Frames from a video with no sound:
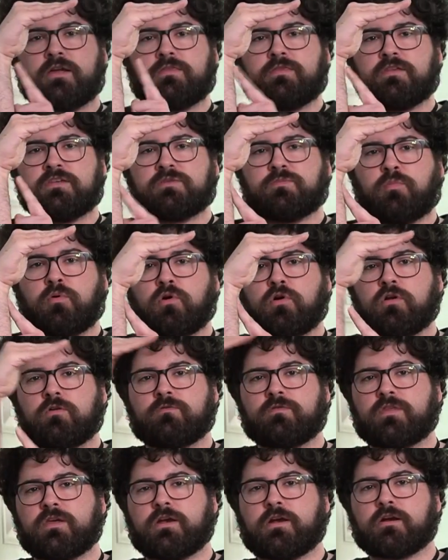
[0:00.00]
and this part
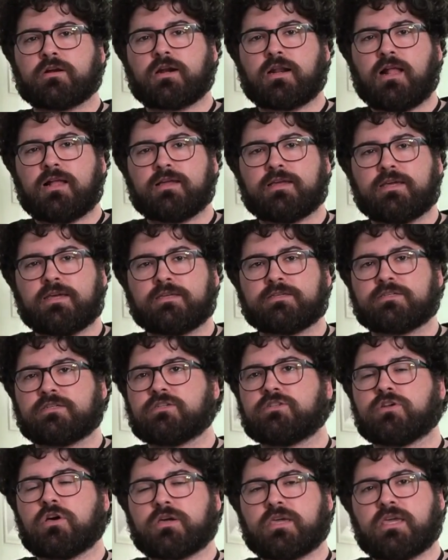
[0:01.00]
over there is
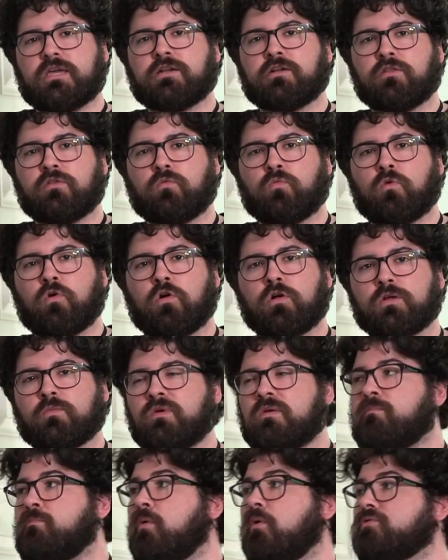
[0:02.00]
stuck into the wall, and
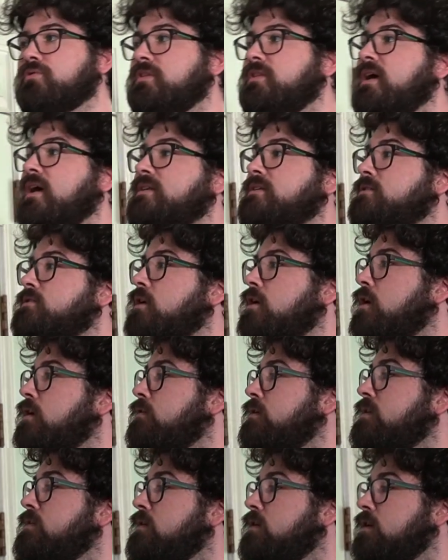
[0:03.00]
we bolted that
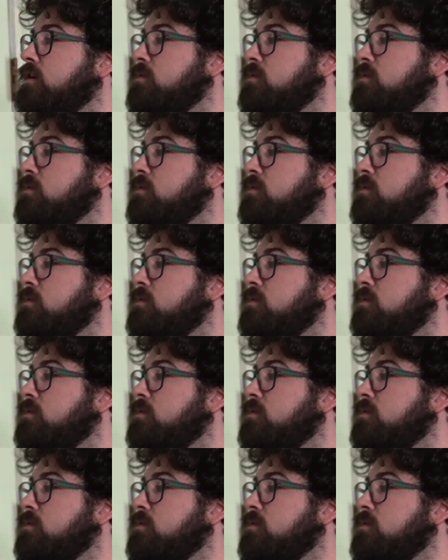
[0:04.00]
sucker in there.